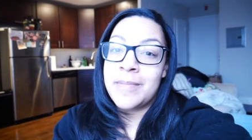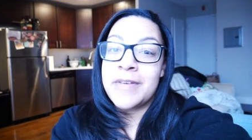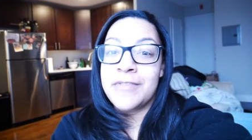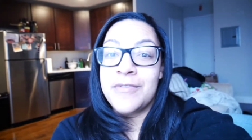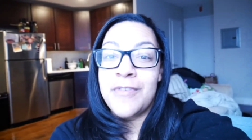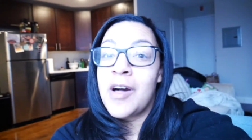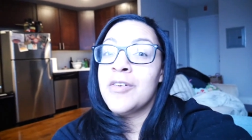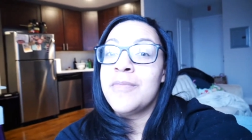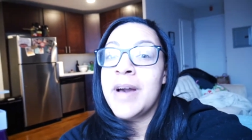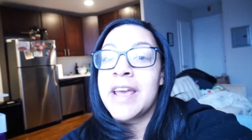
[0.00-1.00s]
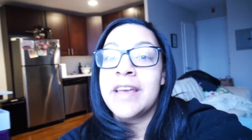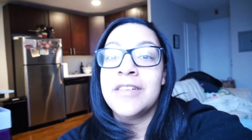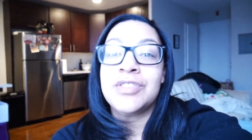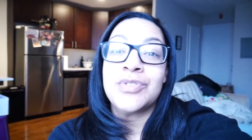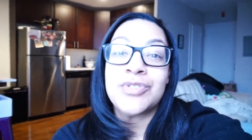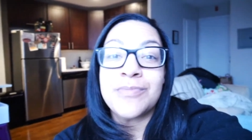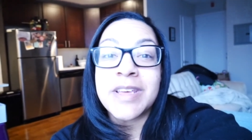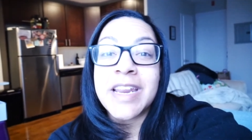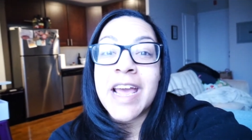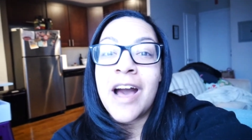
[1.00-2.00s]
If you follow my social
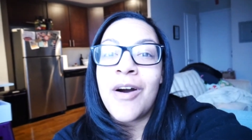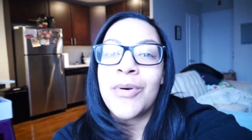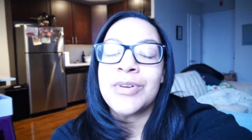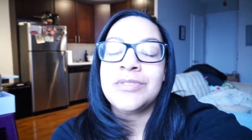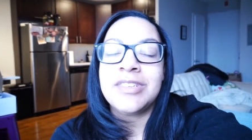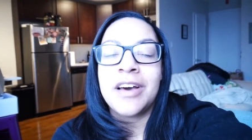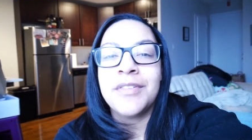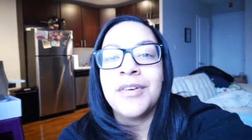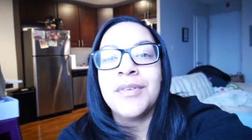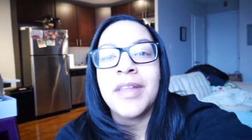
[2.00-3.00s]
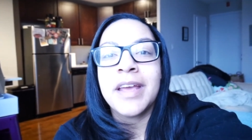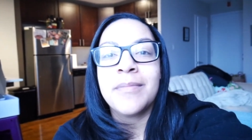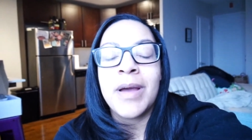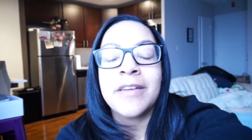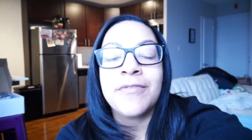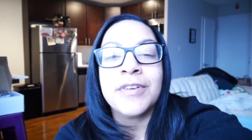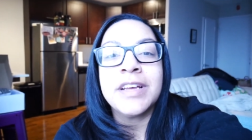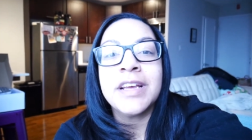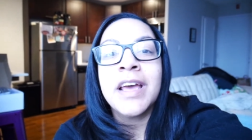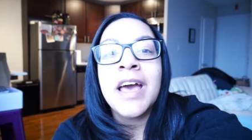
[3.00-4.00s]
media or you download like my
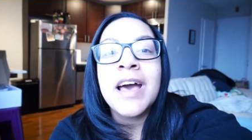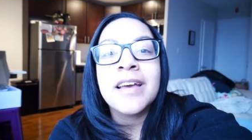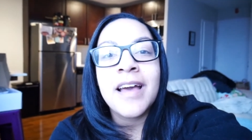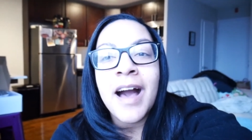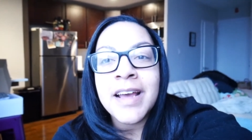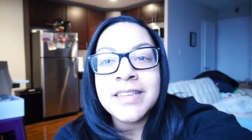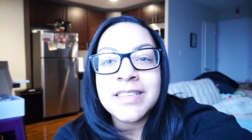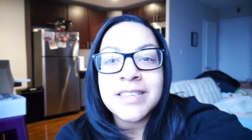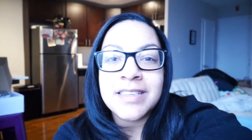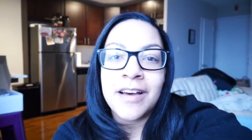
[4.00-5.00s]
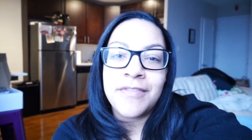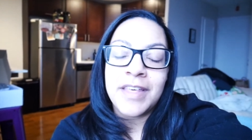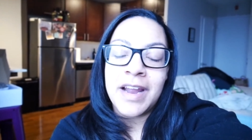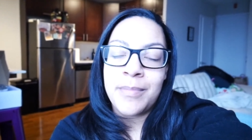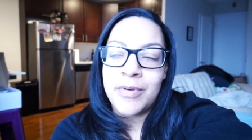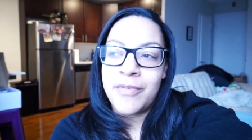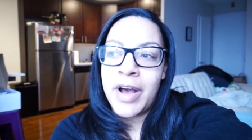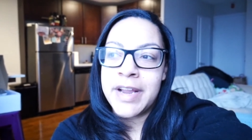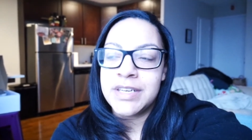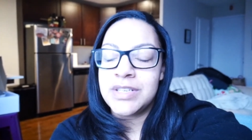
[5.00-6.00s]
free guides and stuff that I
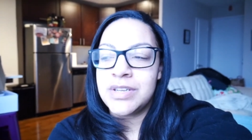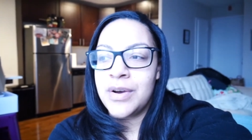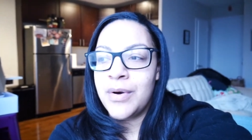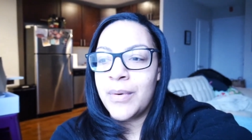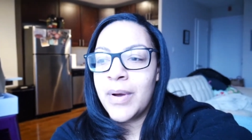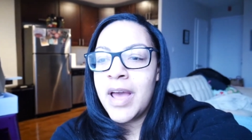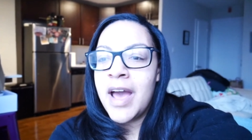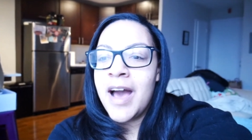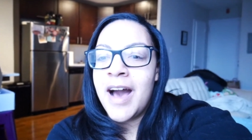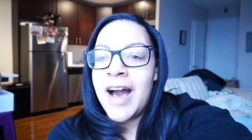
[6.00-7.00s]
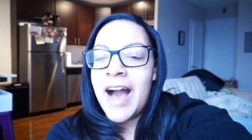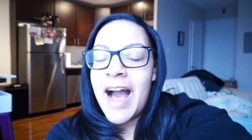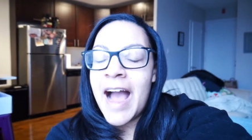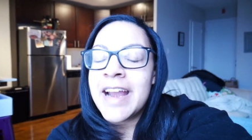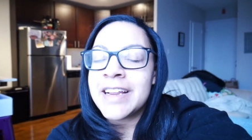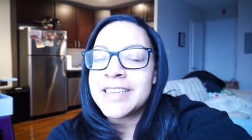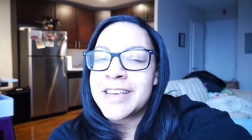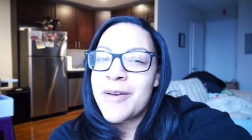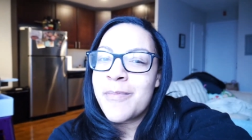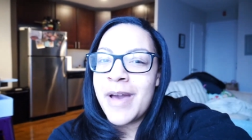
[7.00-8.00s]
provide. So I need
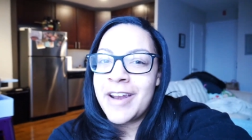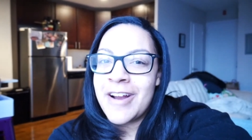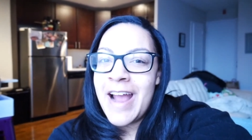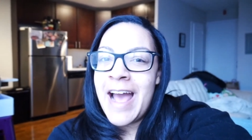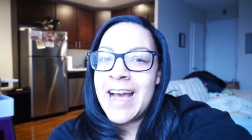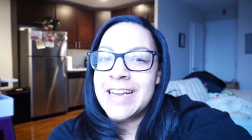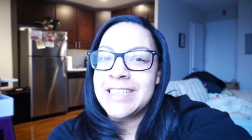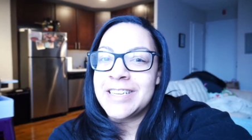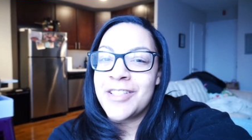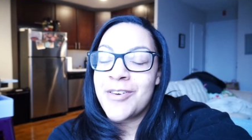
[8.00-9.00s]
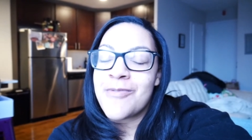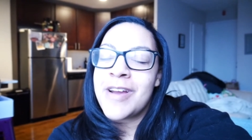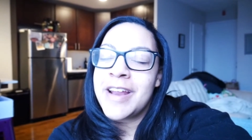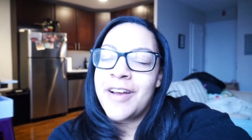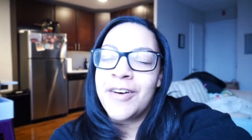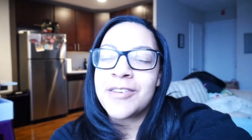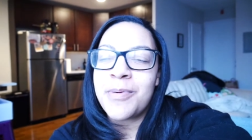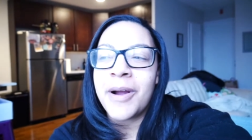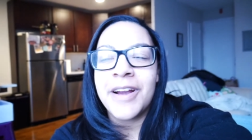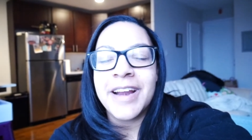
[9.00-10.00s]
to get better at the right
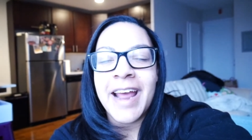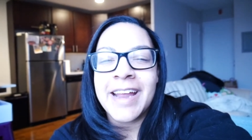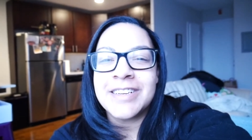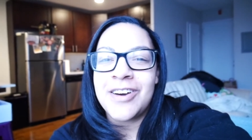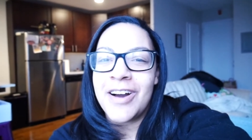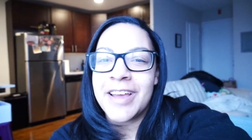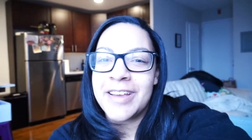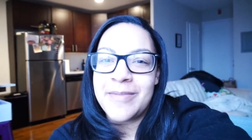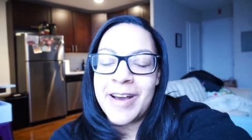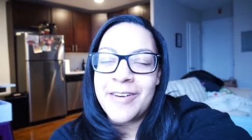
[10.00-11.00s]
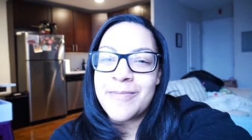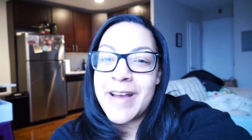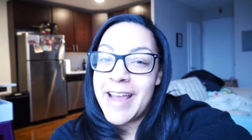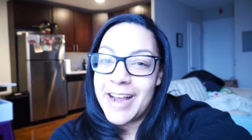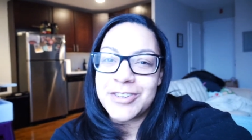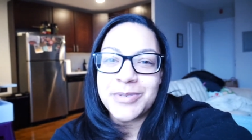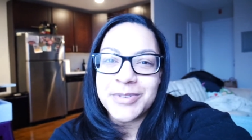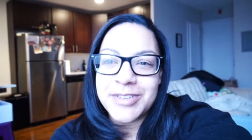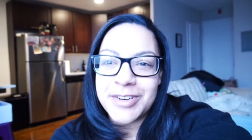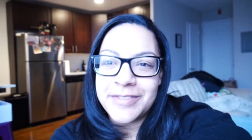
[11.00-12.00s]
hook part and talking about my
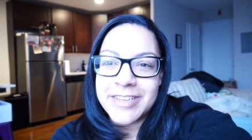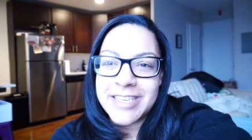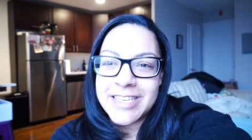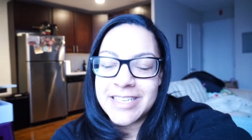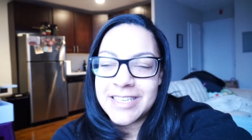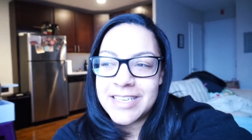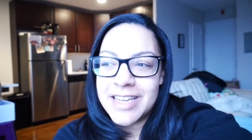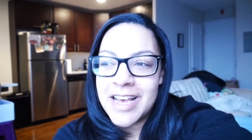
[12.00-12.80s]
actual services.